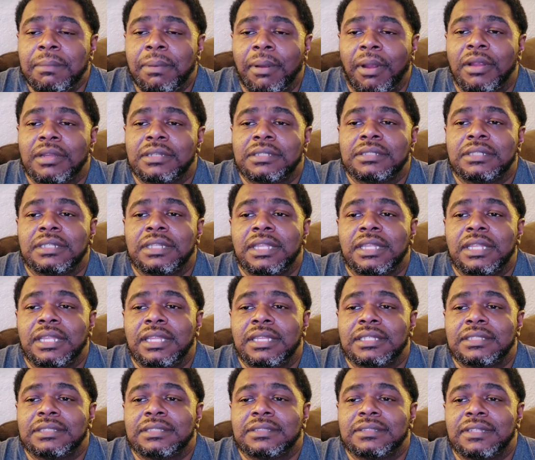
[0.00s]
personally,
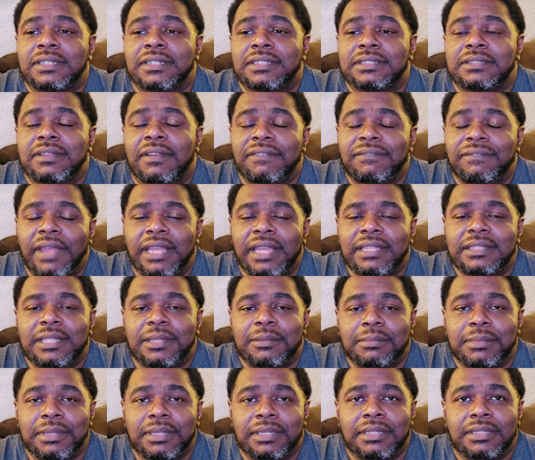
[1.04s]
it's
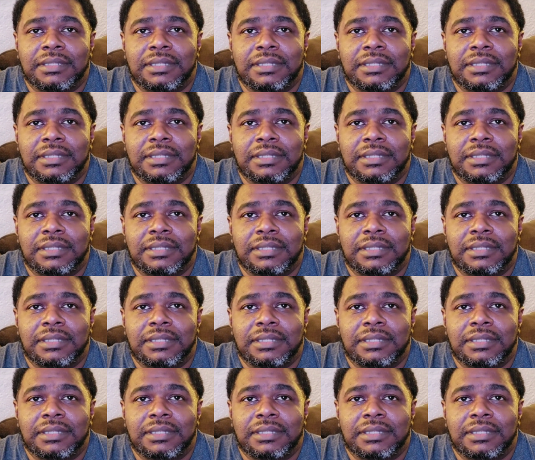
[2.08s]
affecting me.